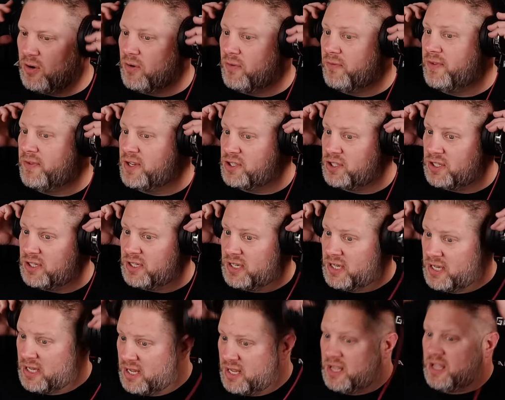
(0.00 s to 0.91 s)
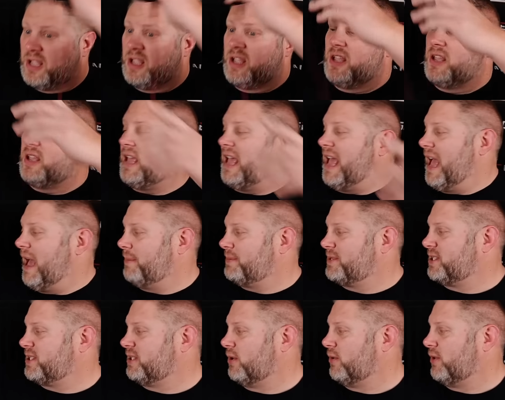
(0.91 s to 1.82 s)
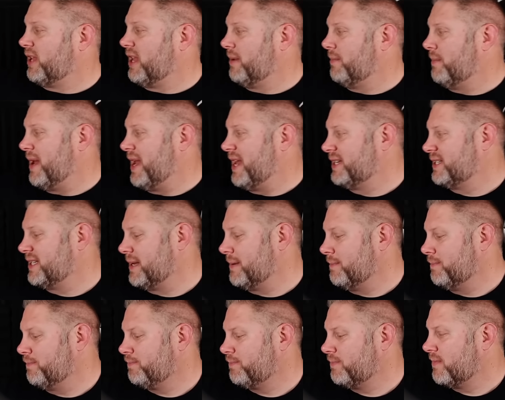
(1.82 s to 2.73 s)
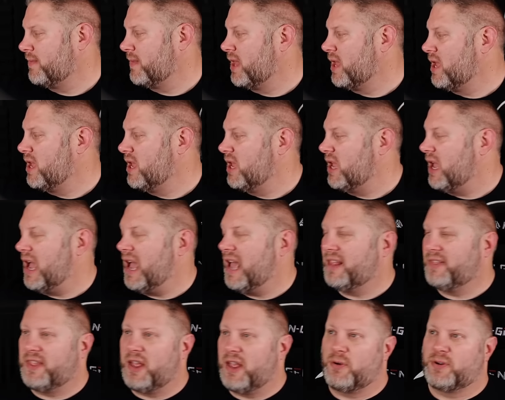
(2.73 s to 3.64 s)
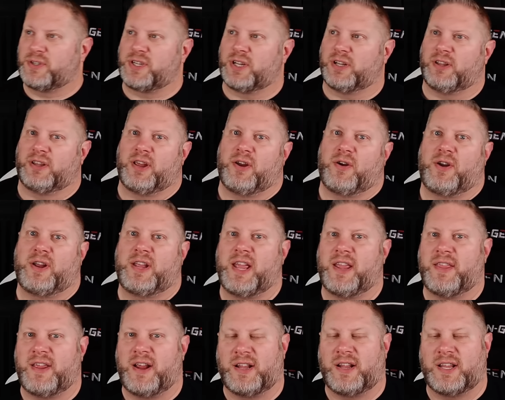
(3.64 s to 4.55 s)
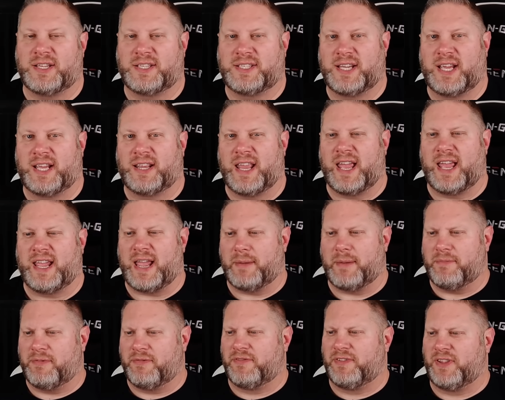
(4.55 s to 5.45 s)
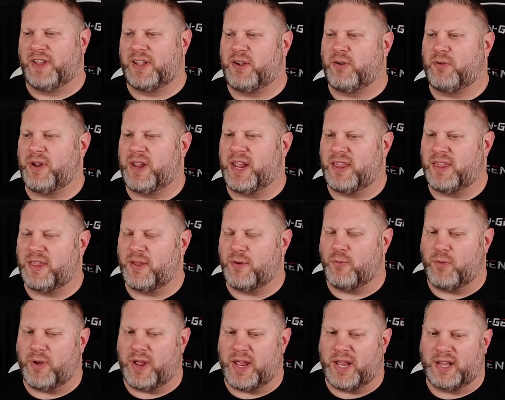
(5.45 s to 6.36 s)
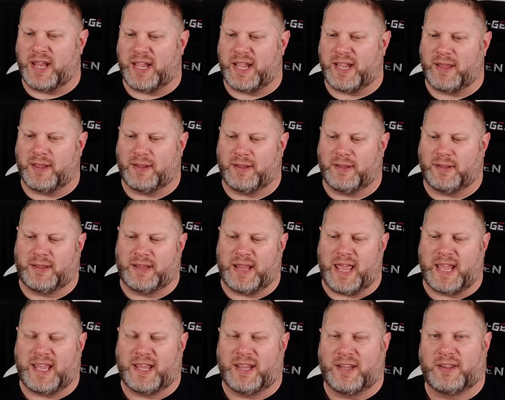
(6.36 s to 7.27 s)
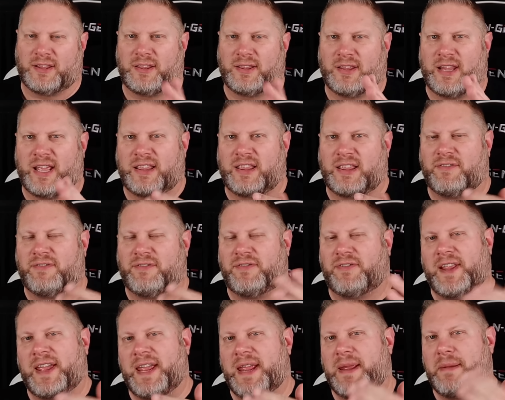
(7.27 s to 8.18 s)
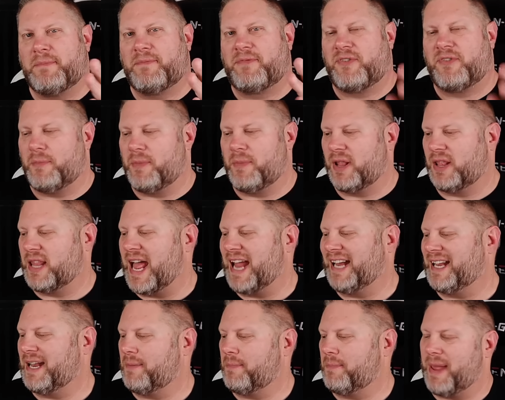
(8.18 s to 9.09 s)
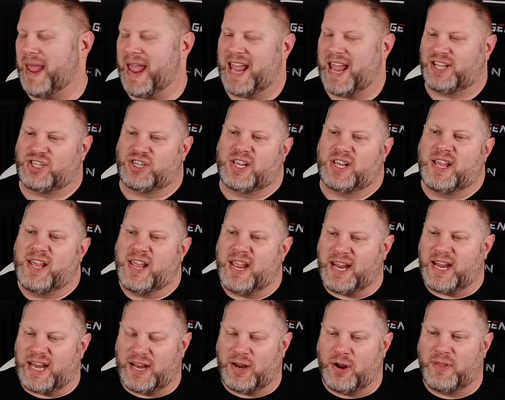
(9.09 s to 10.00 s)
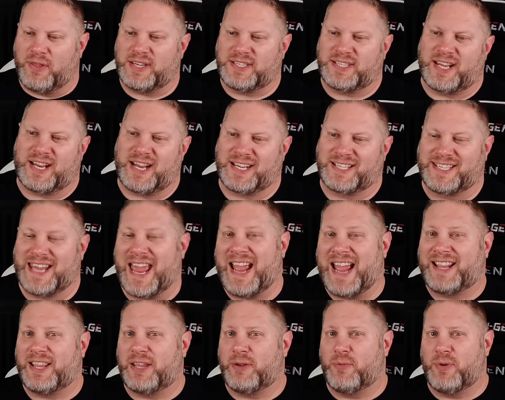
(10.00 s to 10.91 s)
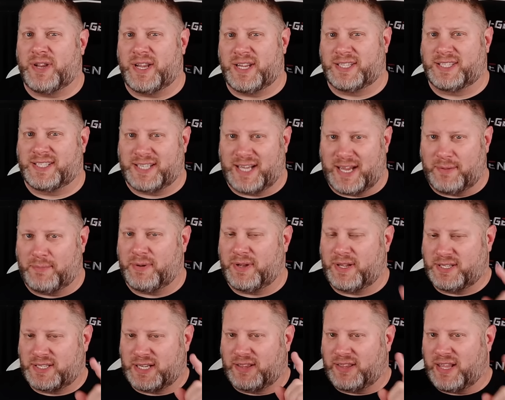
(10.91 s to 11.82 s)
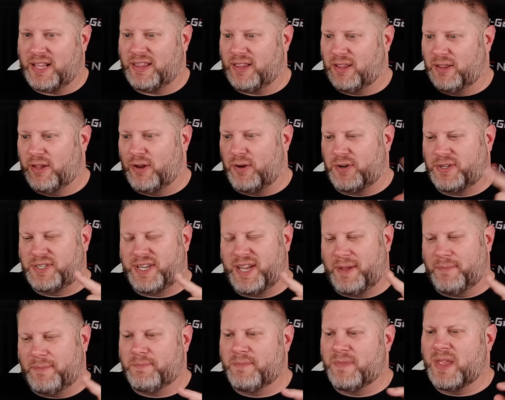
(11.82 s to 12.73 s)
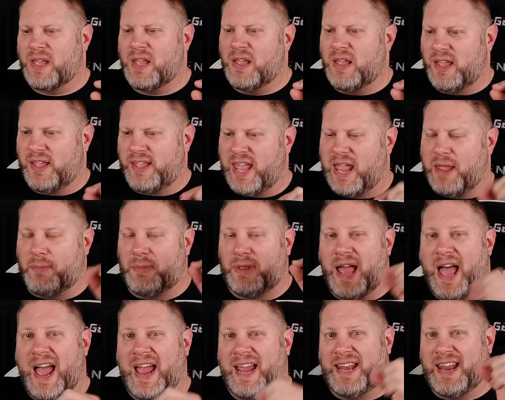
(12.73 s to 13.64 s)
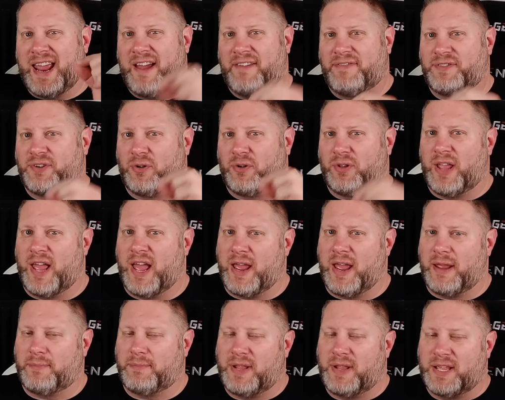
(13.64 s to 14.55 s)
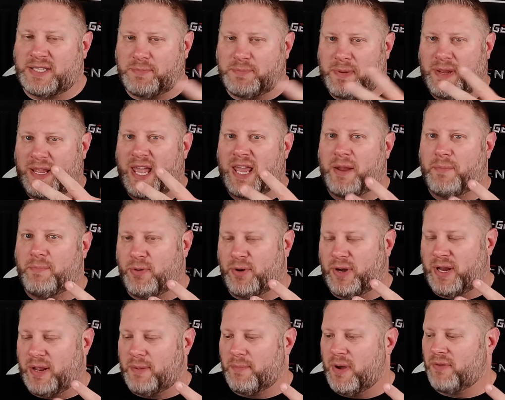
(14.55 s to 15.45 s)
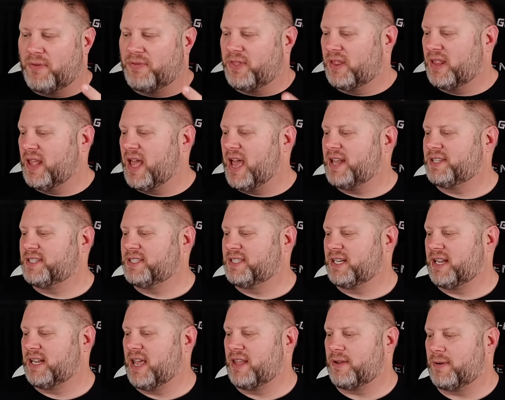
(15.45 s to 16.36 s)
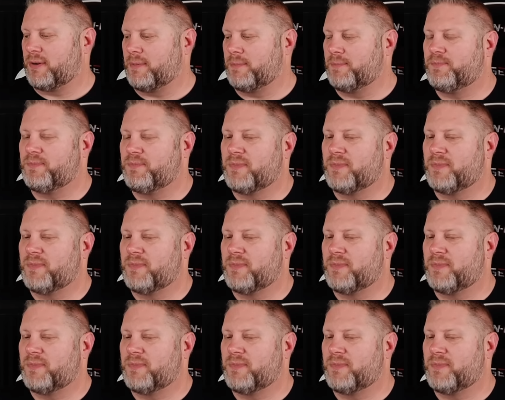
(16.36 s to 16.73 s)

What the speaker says: Eurovision. Absolutely amazing. There was a lyric in there that said, like, I'm flickering in the wind like the flame from a lighted match. And I know that's not exactly what it said, because I think the lyrics came, it came line after line. That's me kind of putting both the lines together.